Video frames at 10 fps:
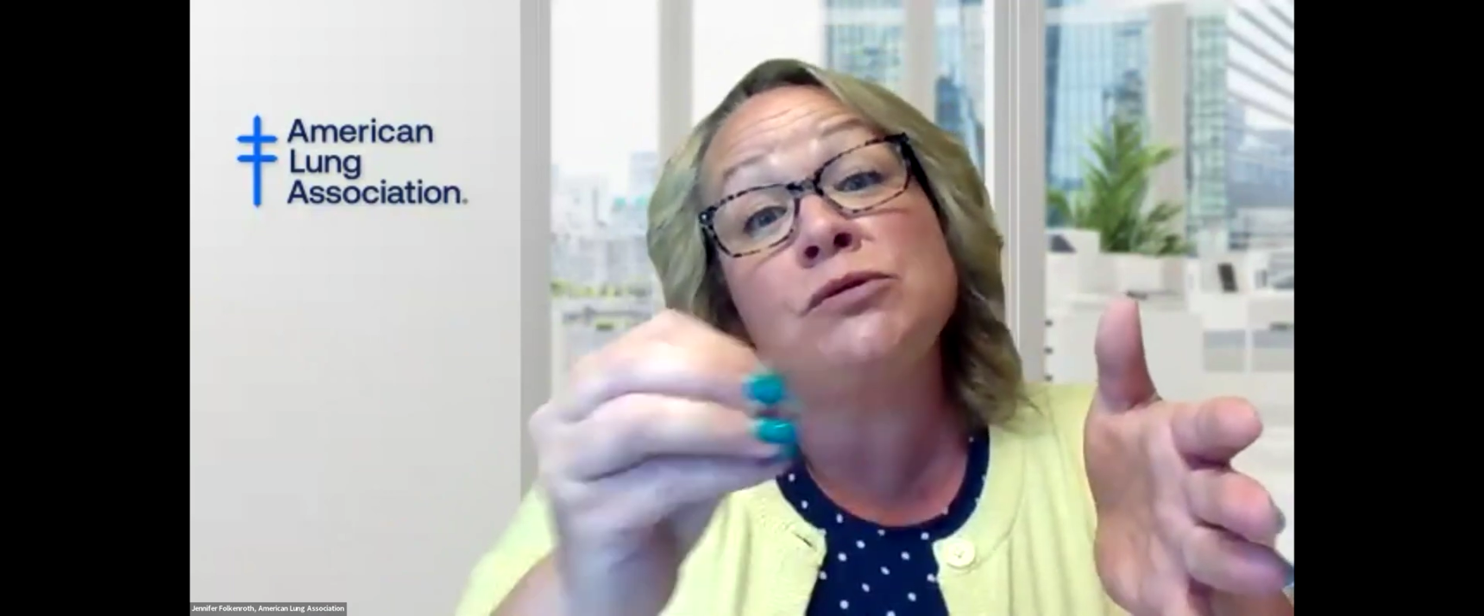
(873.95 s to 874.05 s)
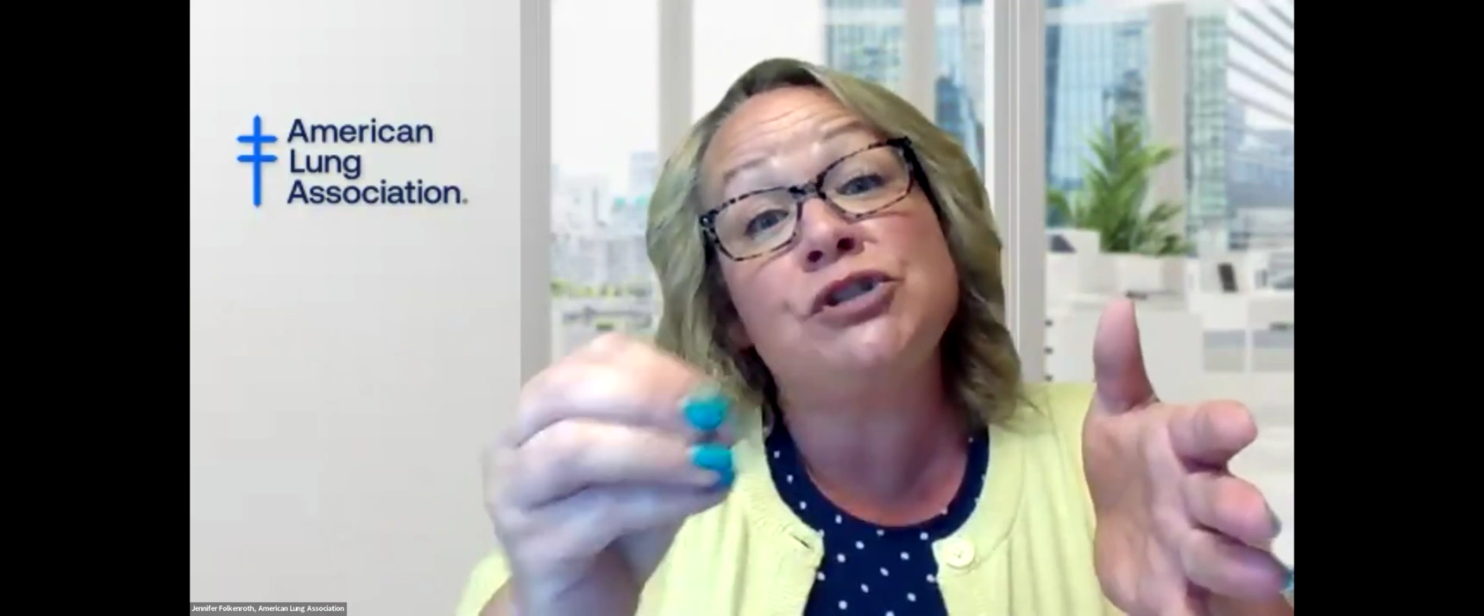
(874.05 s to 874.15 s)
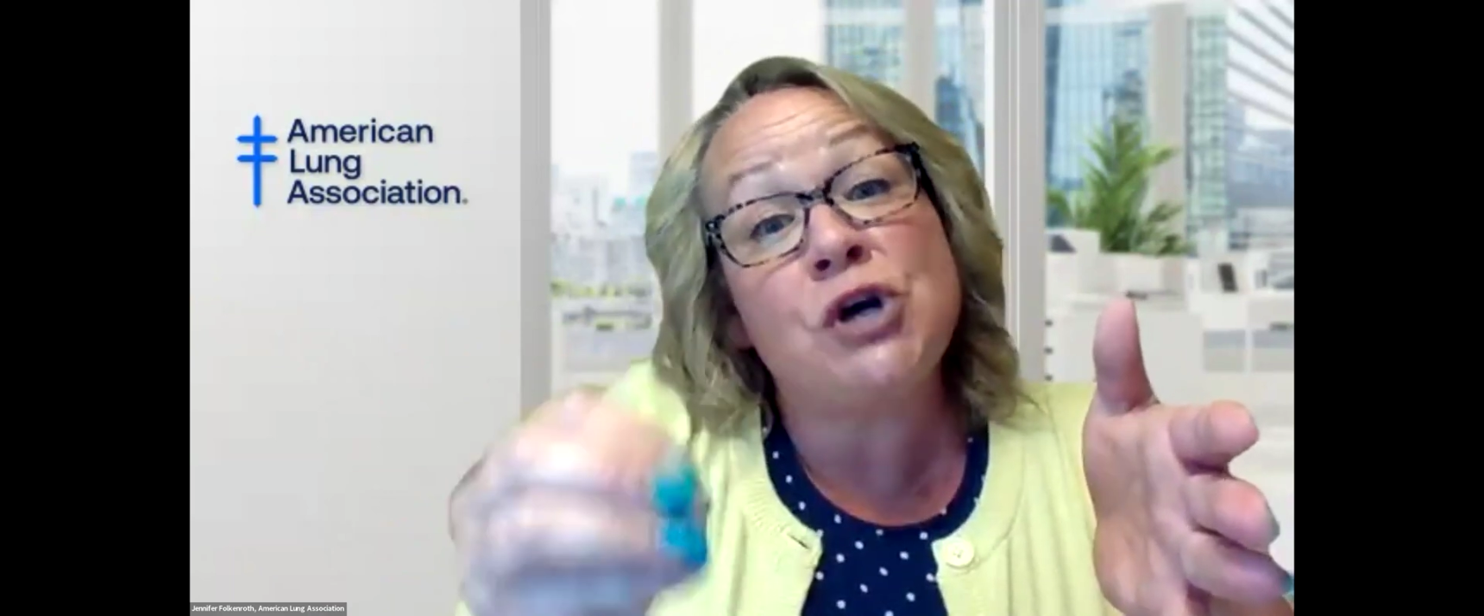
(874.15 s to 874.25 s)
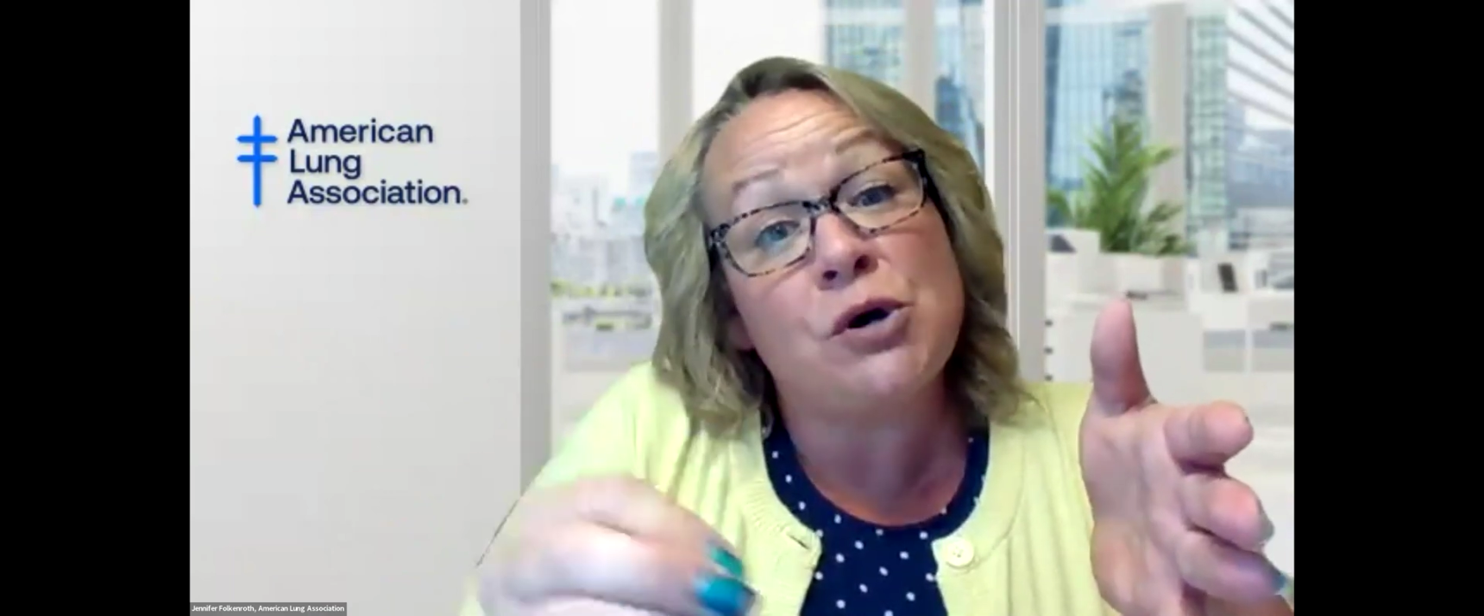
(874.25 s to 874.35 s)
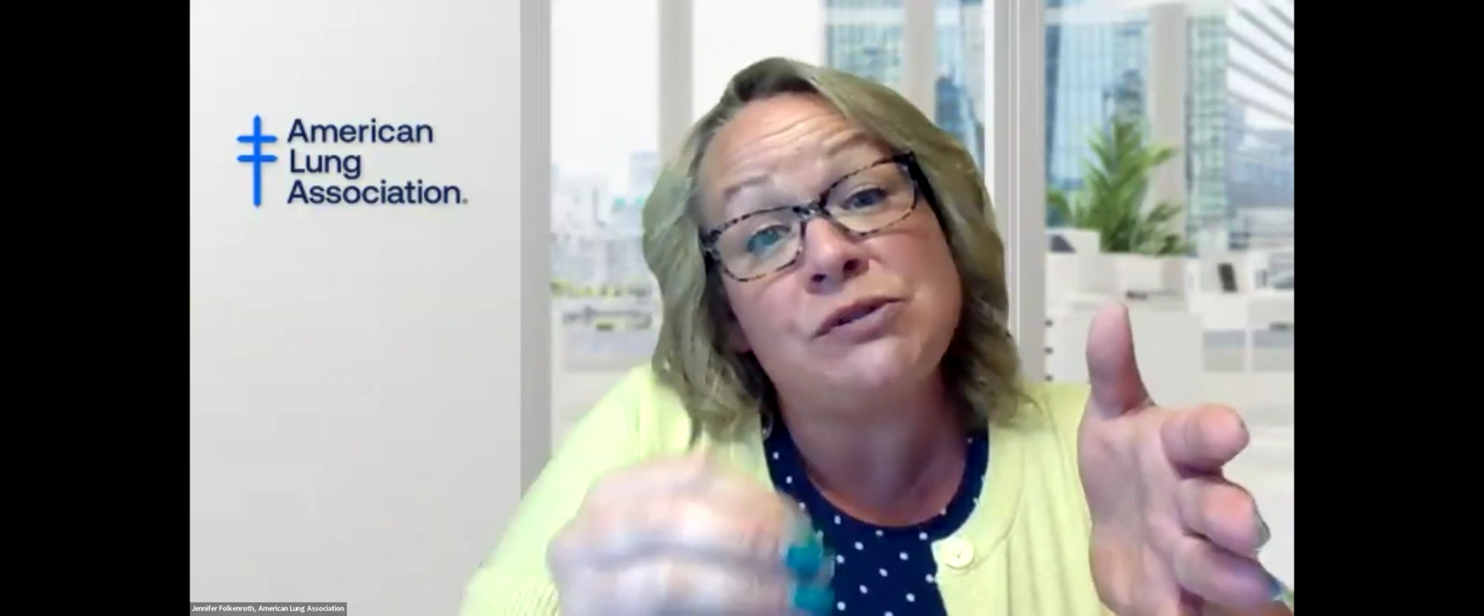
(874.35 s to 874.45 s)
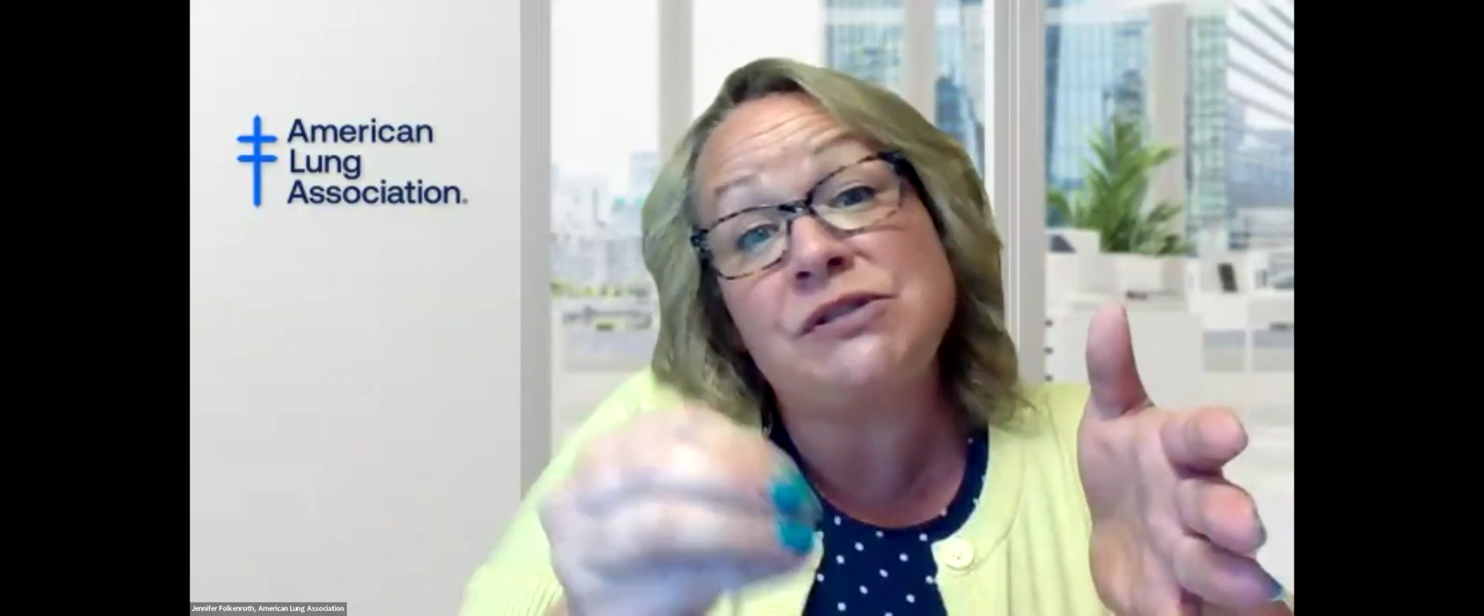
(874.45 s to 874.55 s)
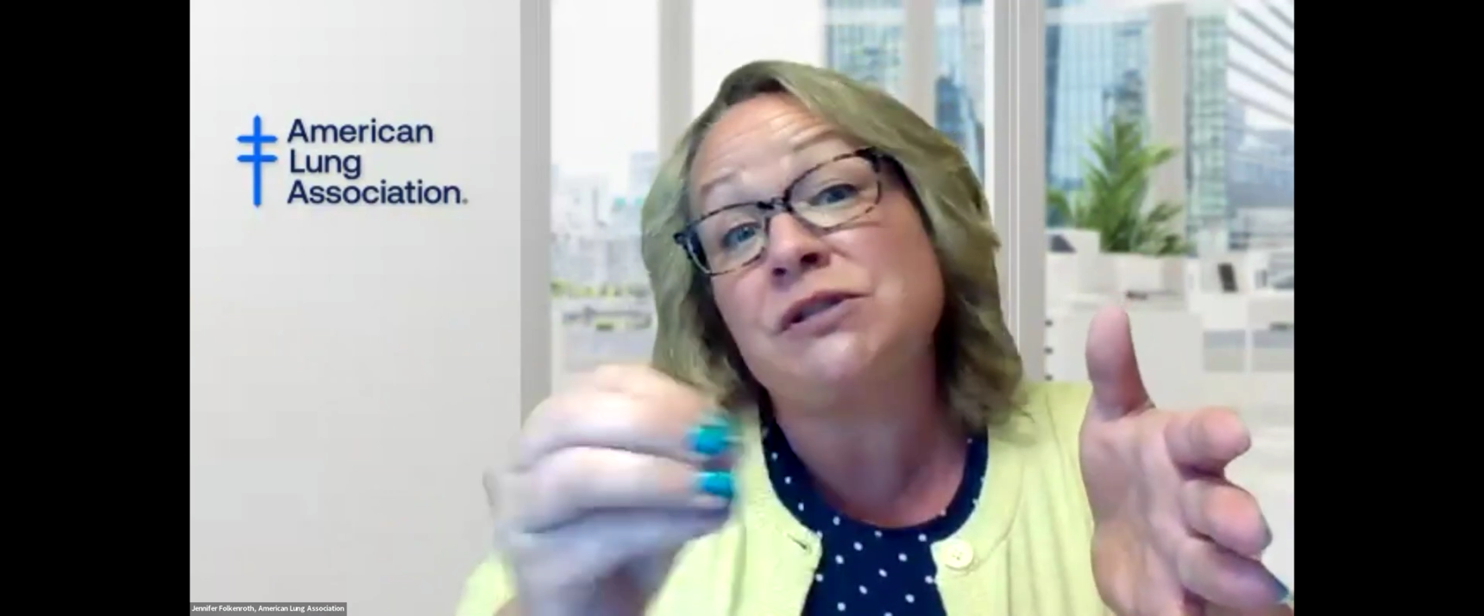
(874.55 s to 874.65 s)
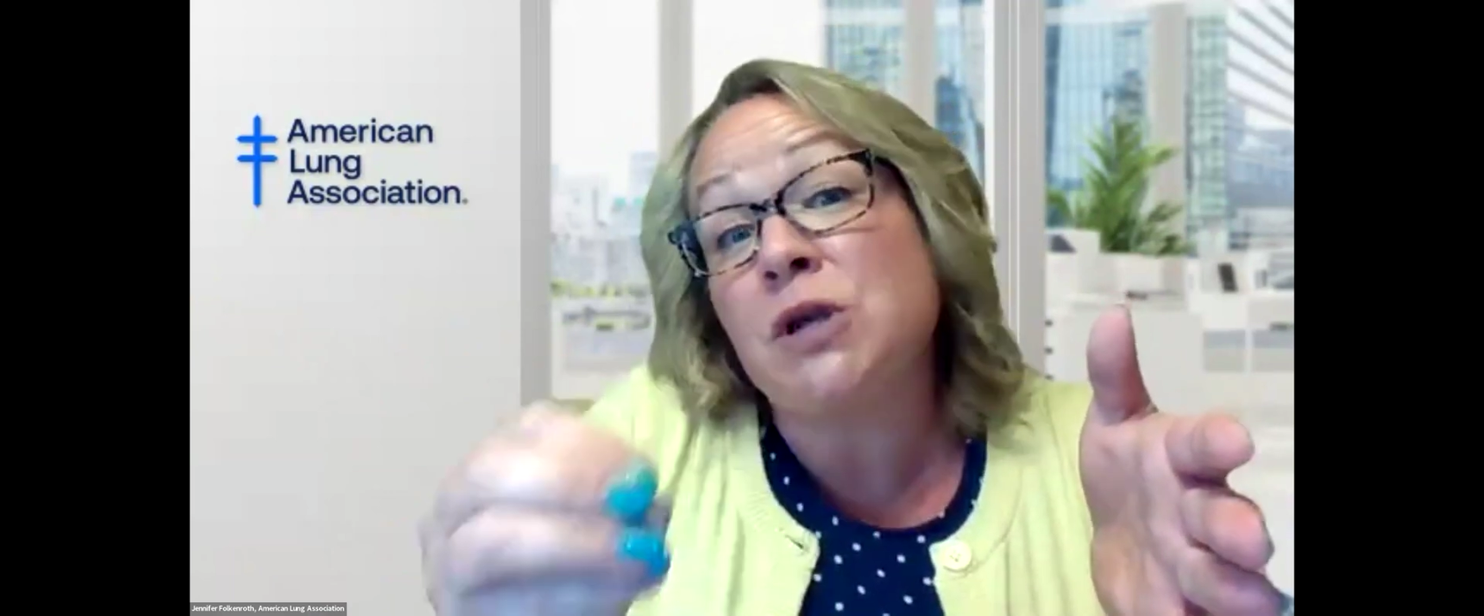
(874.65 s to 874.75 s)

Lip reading: dose,